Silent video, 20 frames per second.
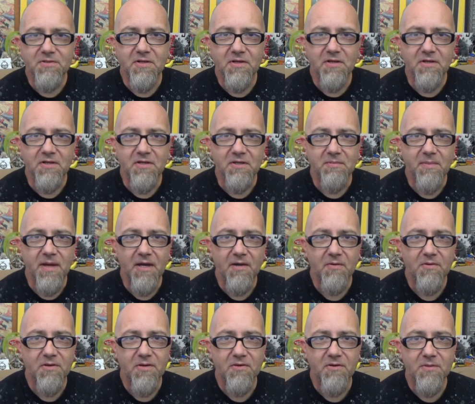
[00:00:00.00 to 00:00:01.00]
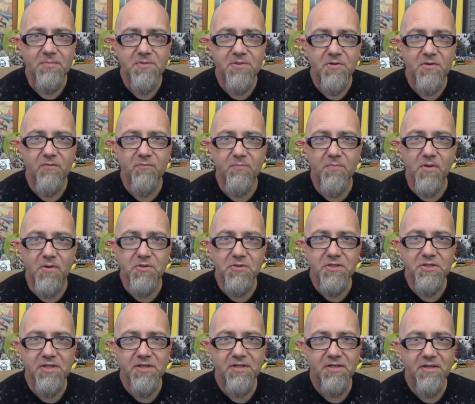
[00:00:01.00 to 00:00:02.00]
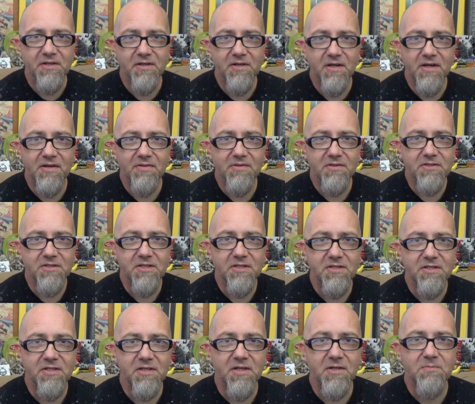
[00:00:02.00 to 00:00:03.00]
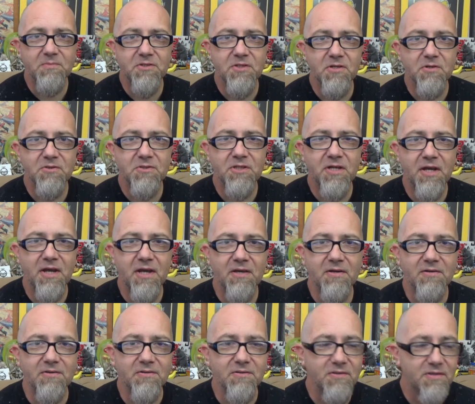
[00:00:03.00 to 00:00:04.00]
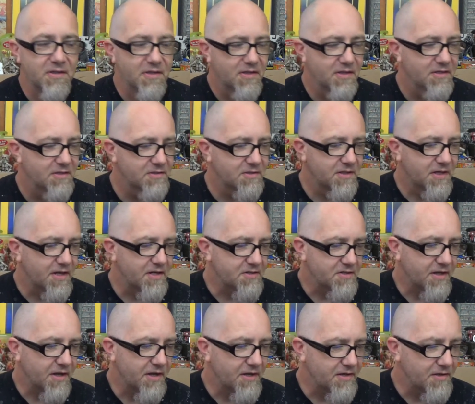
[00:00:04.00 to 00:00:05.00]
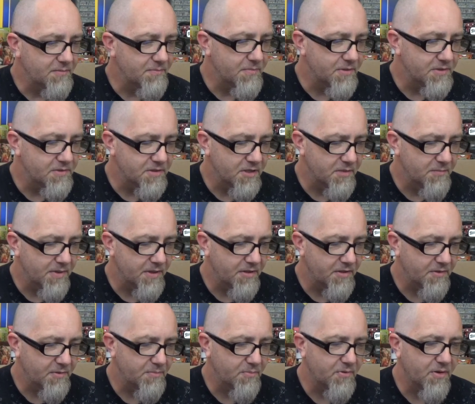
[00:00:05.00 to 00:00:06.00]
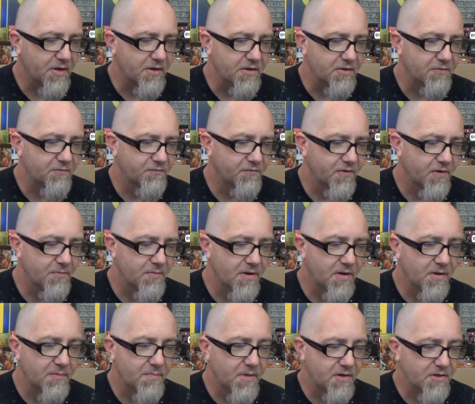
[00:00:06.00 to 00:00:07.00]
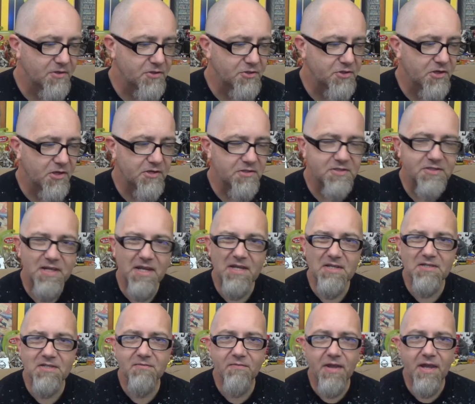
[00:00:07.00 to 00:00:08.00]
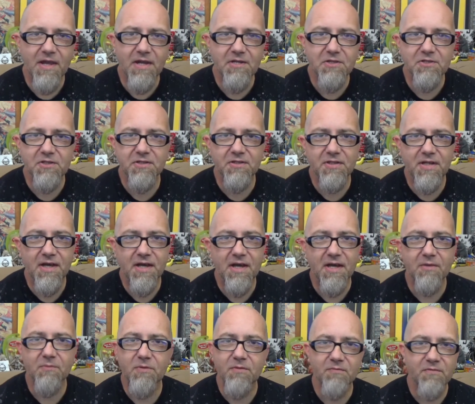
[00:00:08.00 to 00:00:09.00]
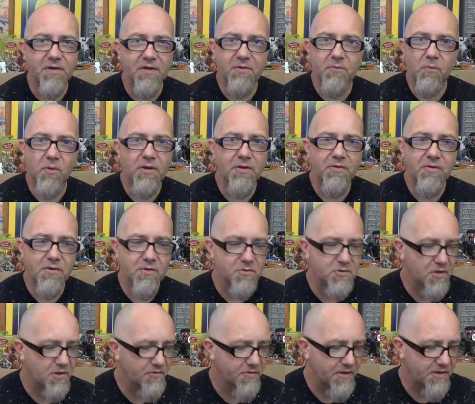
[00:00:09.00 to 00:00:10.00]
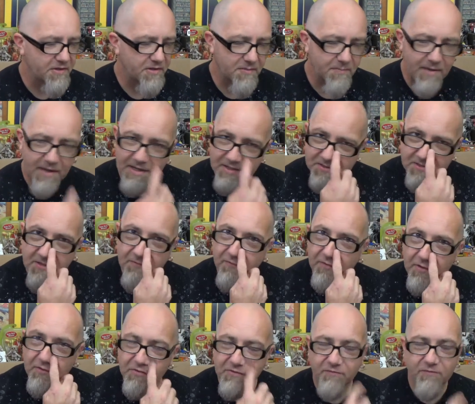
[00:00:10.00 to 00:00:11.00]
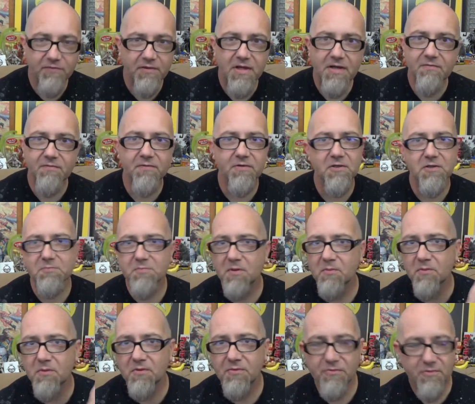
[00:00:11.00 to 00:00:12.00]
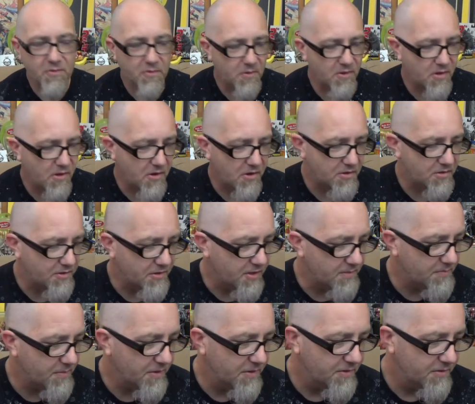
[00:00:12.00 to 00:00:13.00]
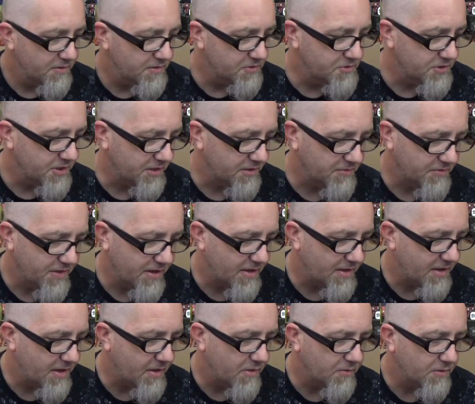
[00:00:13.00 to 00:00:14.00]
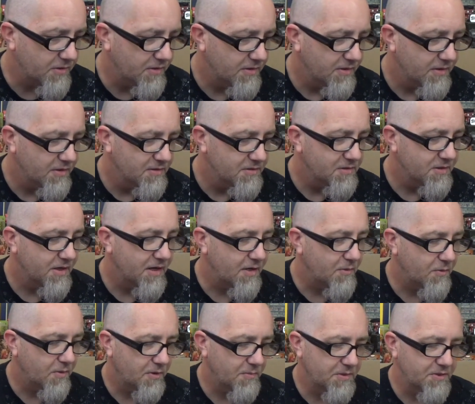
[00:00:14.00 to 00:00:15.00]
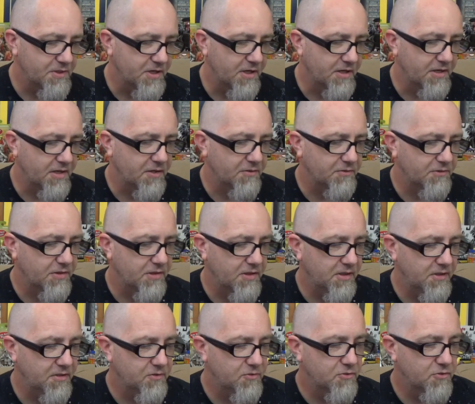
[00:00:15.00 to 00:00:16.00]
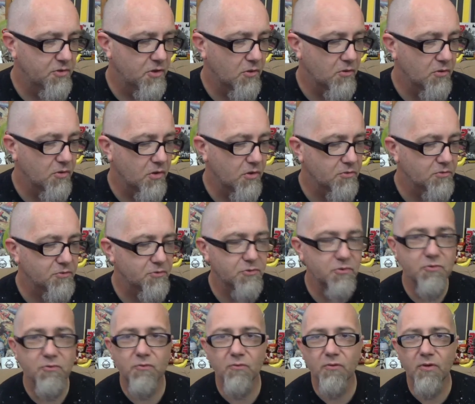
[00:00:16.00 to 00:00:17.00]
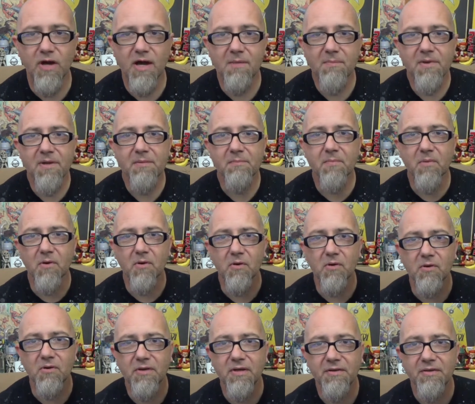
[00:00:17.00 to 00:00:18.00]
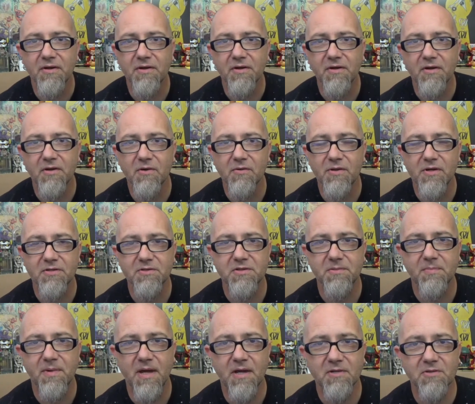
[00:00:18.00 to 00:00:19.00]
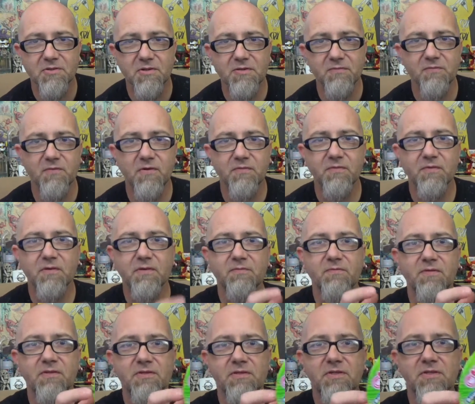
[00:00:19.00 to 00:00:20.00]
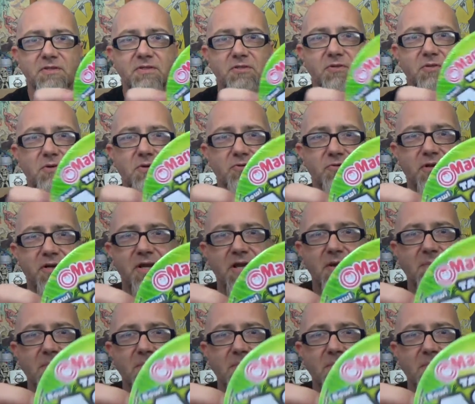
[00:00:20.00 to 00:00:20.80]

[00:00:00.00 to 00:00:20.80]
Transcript: Dirty, back with another episode of Bullshit here on the GTM Show channel. Today's item is going to be another product from Maruchan's Taste of Asia line. We've done one of those already in the past. I forget what the flavor is, but we'll throw a card up. You can check that out. Today, we're going to be checking out the Tonkotsu Ramen Bowl. And there you go. There's the package you're looking for if you're looking for this in stores. Right now,